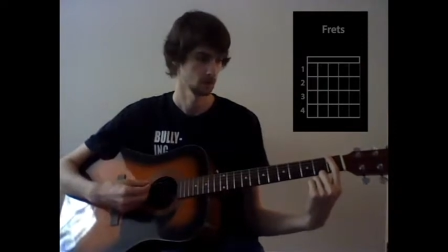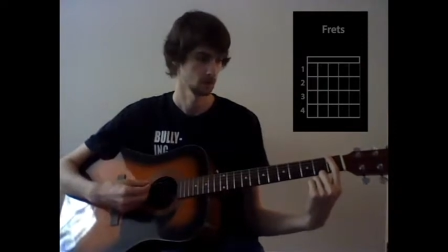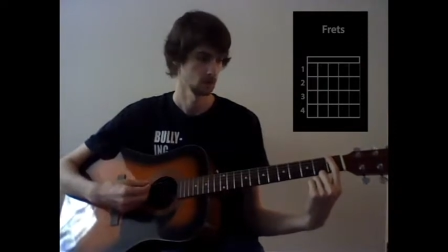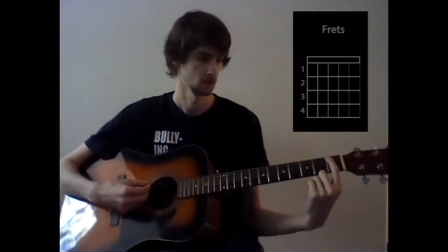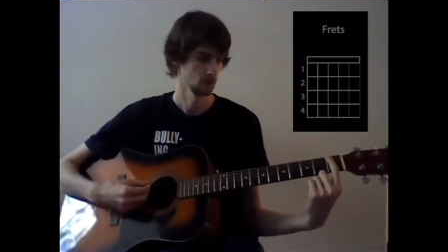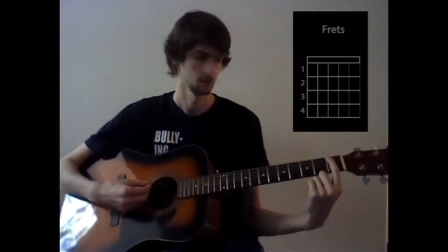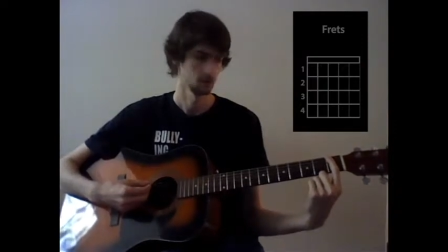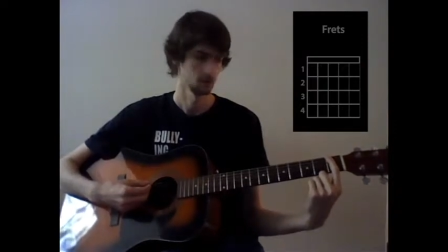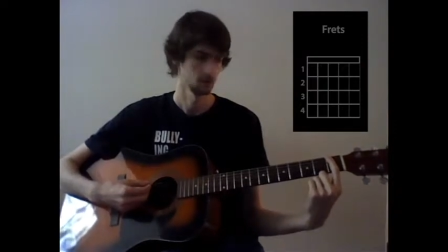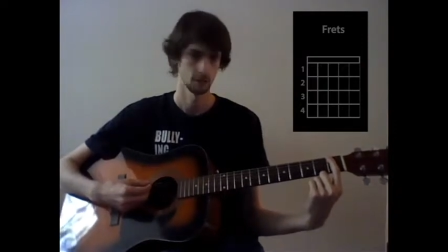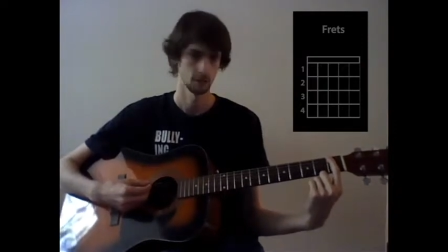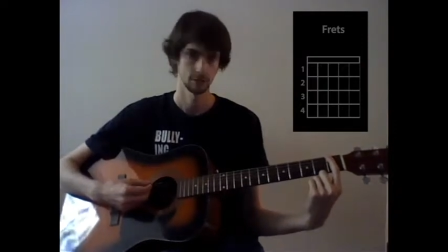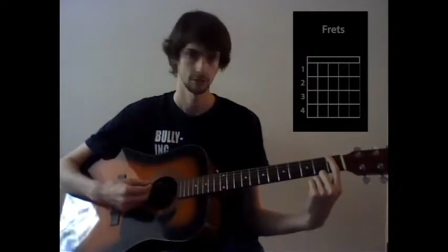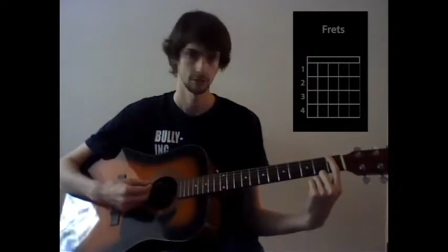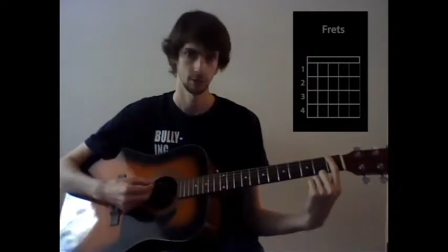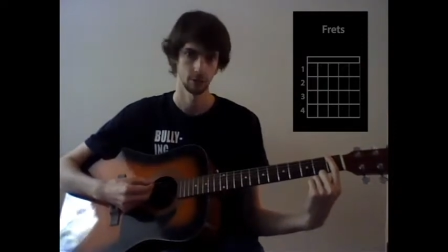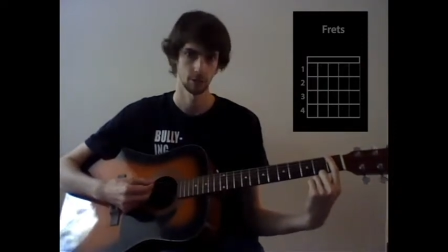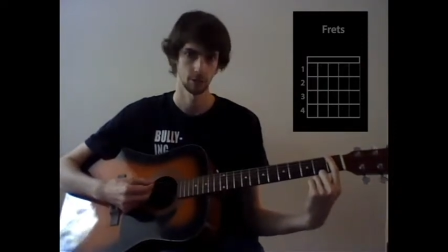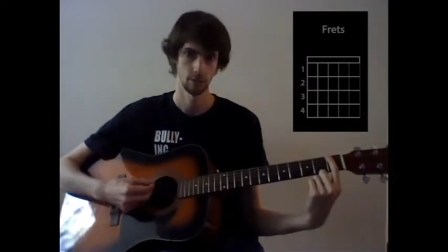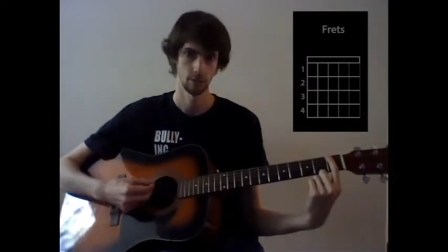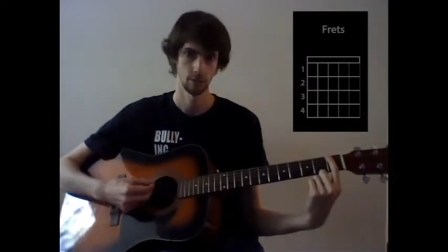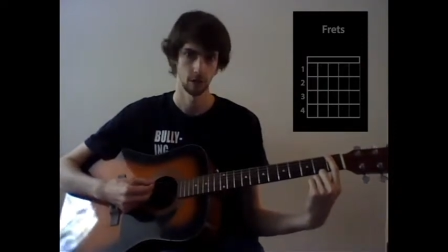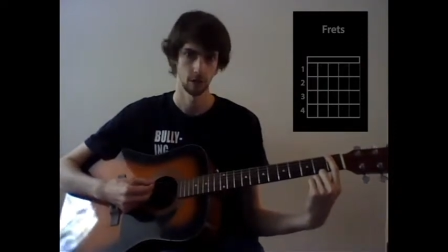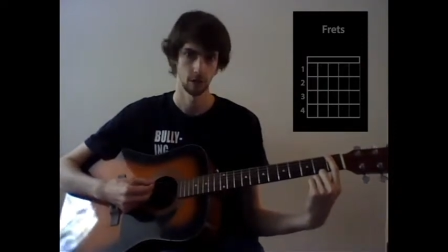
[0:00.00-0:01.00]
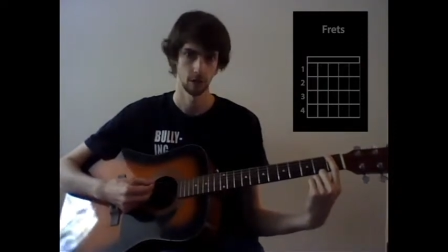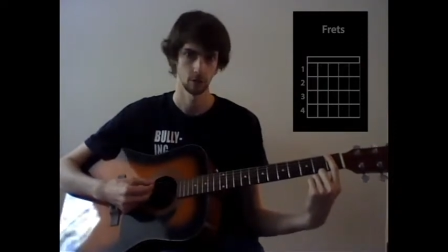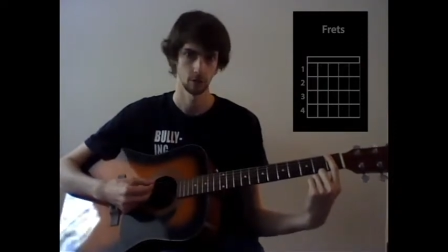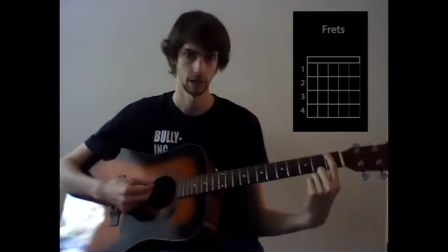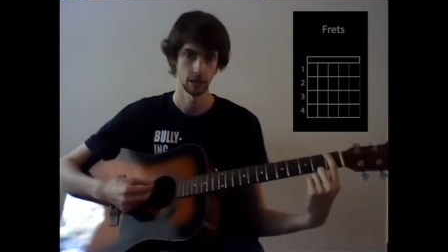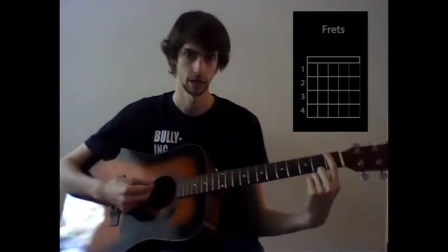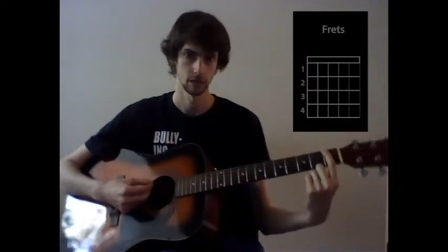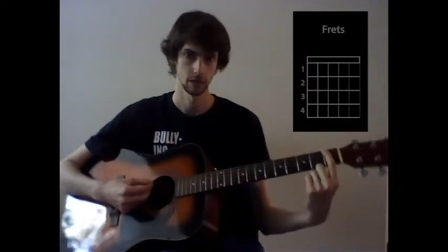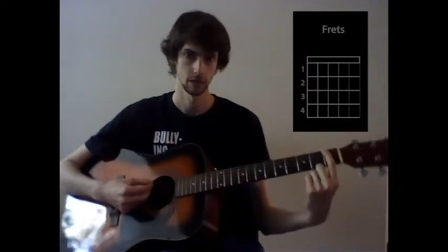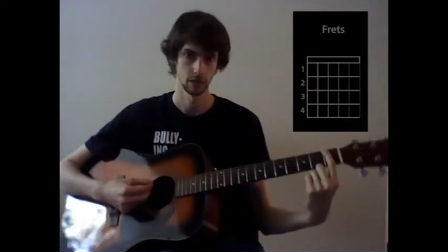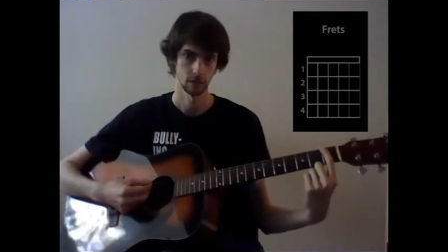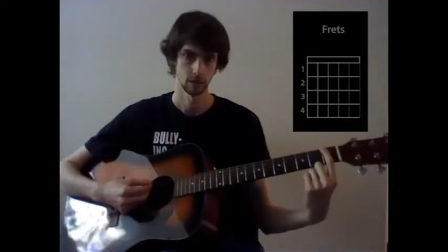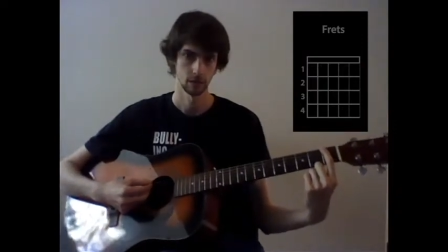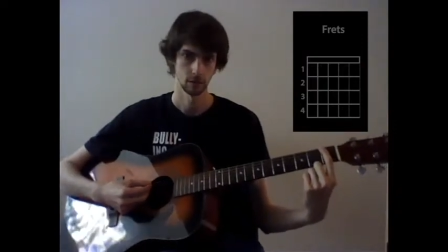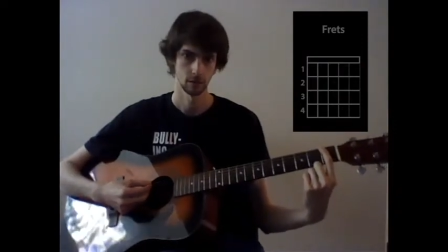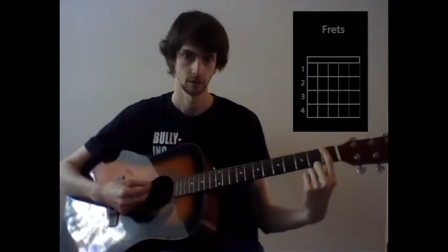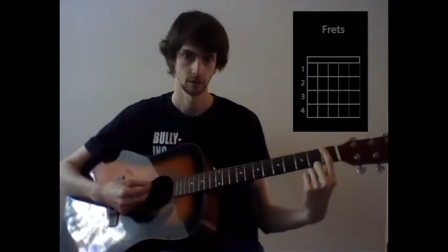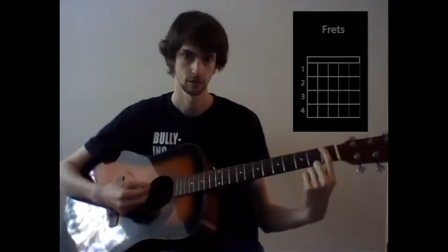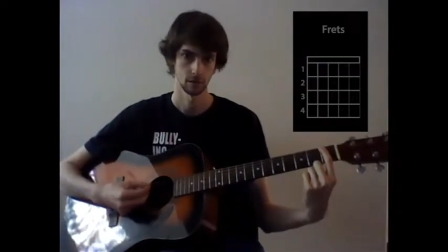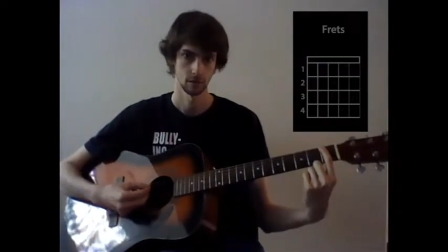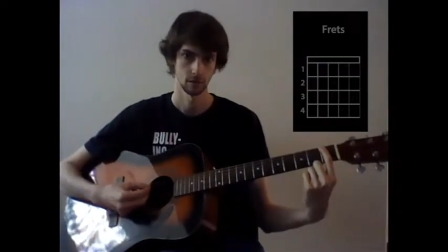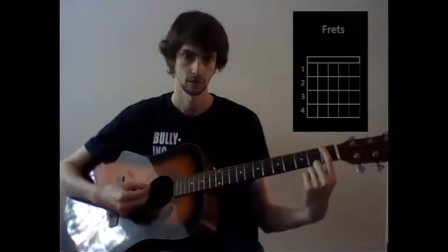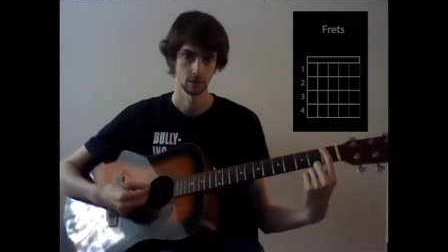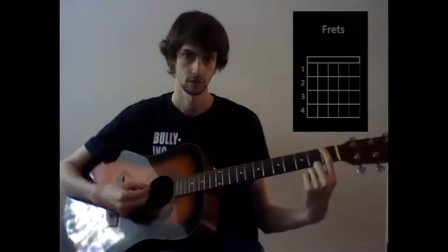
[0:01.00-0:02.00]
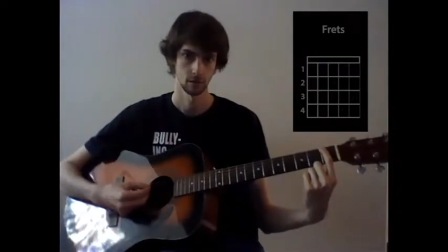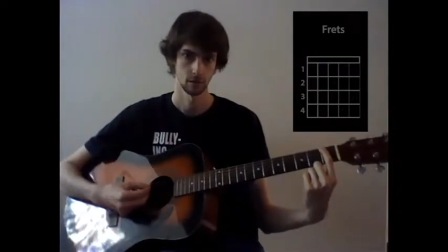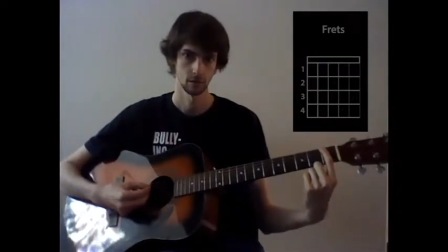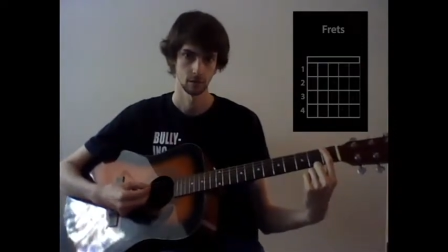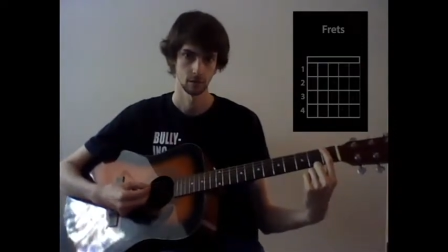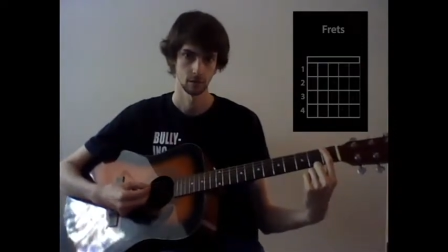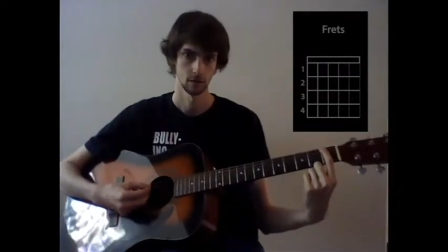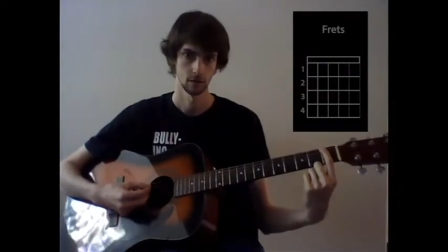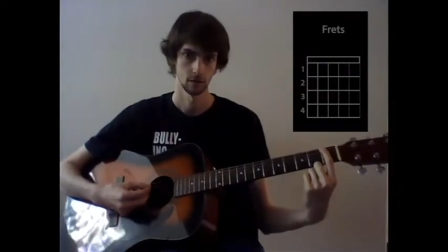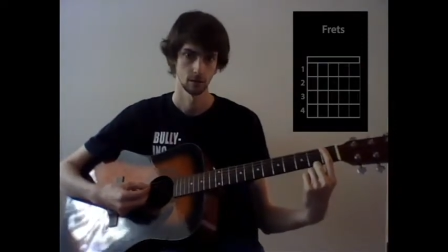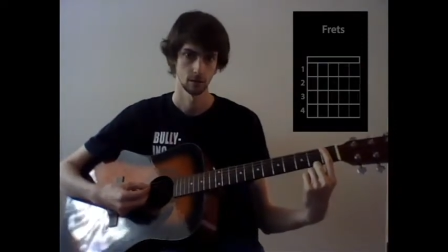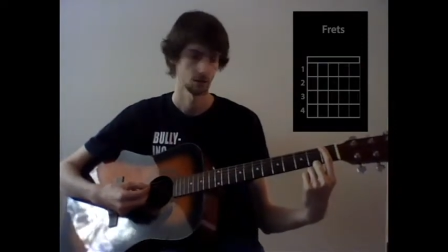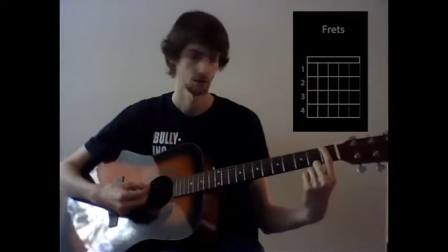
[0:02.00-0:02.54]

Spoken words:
first little metal ridge, we